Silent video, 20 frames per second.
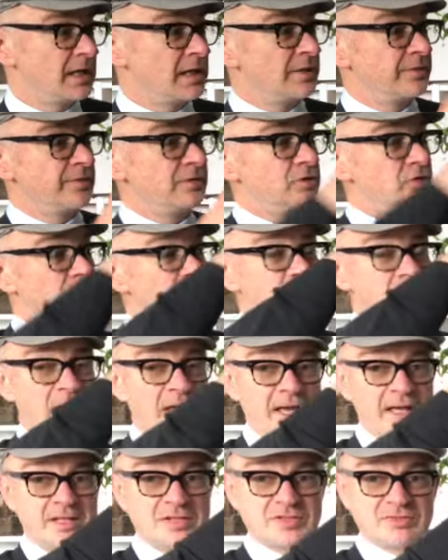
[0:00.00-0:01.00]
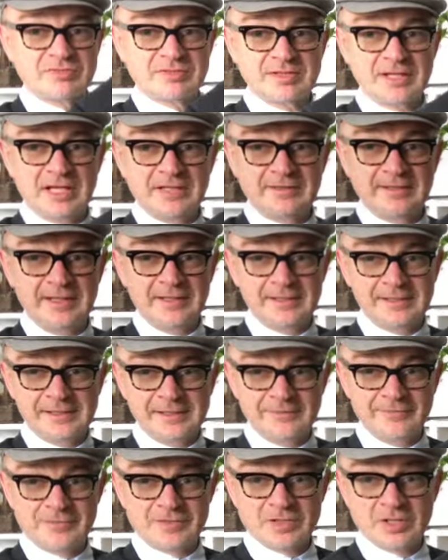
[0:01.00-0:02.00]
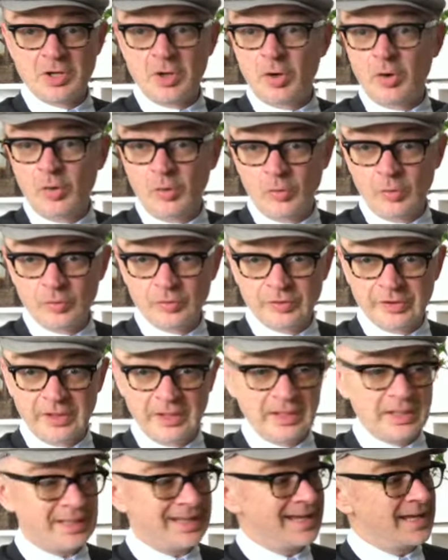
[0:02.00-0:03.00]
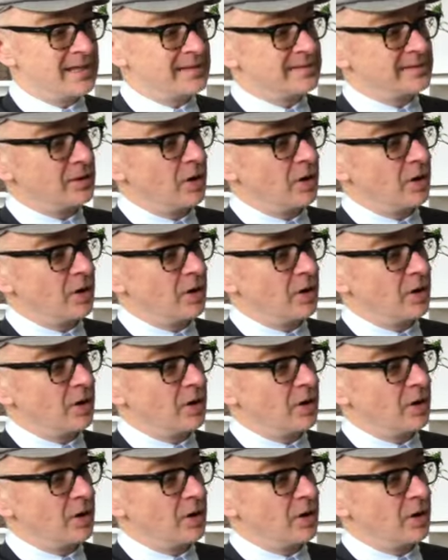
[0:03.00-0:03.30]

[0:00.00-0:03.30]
The new canes retain their leaves all year. The